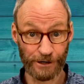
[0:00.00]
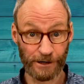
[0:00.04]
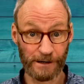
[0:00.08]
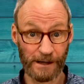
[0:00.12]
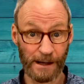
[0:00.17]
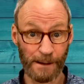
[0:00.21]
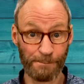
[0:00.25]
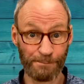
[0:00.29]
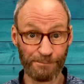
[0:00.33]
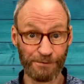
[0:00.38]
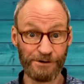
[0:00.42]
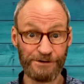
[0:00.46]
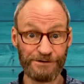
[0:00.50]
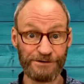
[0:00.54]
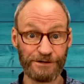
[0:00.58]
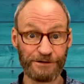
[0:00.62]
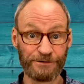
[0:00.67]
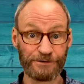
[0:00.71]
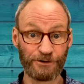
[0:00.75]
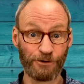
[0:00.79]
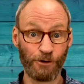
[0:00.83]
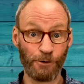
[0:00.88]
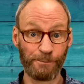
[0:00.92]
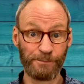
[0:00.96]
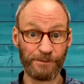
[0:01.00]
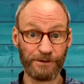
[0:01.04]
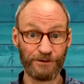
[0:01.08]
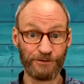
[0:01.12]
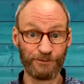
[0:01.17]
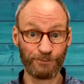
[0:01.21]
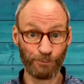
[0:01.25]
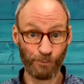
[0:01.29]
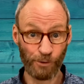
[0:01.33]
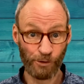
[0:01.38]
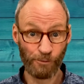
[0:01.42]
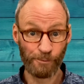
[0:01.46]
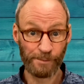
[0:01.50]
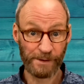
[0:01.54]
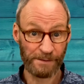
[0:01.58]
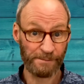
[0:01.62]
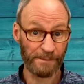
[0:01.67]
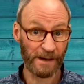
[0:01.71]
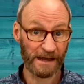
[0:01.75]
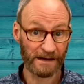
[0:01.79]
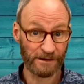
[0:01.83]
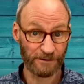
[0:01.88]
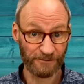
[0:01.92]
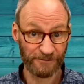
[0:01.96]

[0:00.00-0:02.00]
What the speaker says: and printed copies will be made